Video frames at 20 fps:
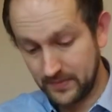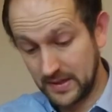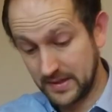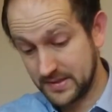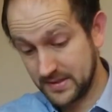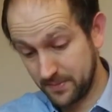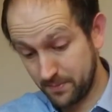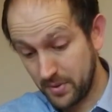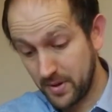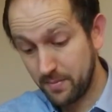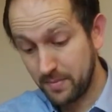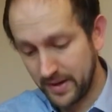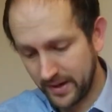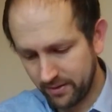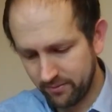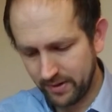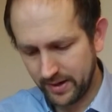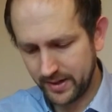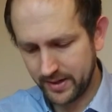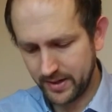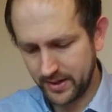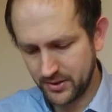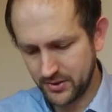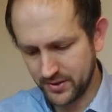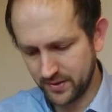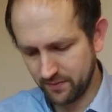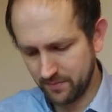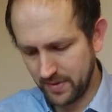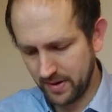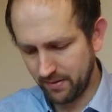that's the public
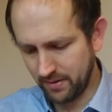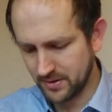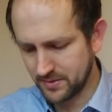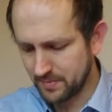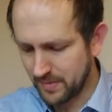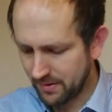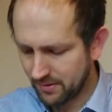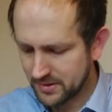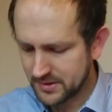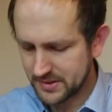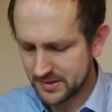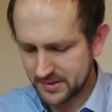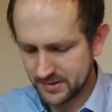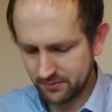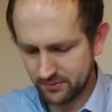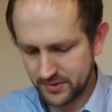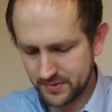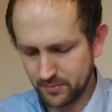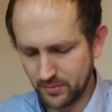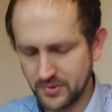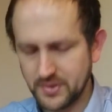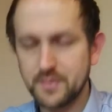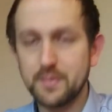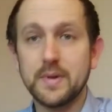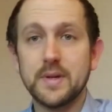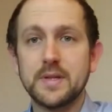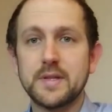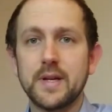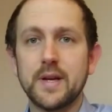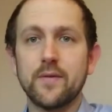recognition of marriage. Marriage is the
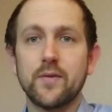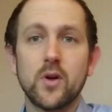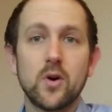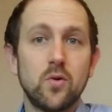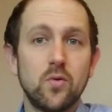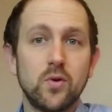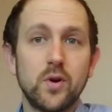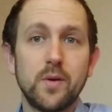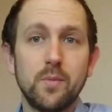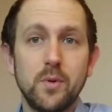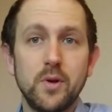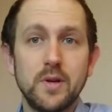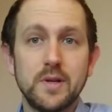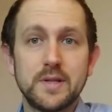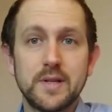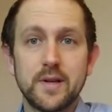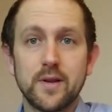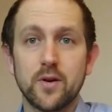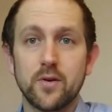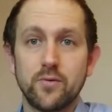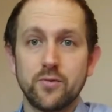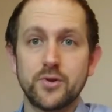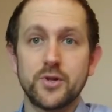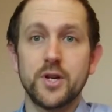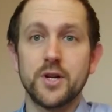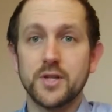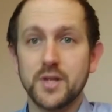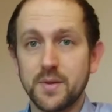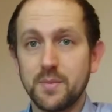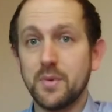responsibility of the whole community, the whole
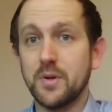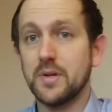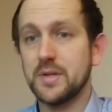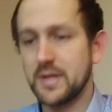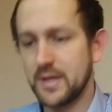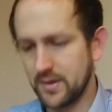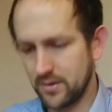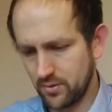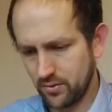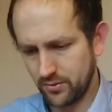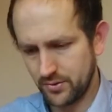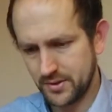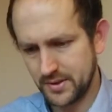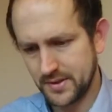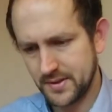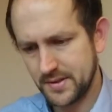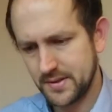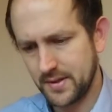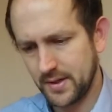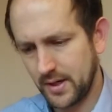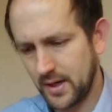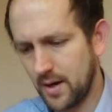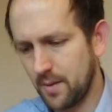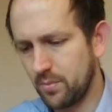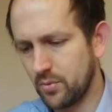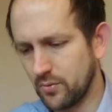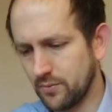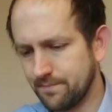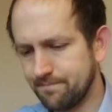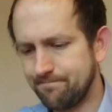church community, not just the
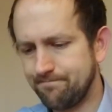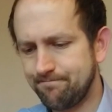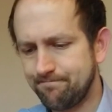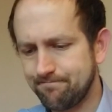couple.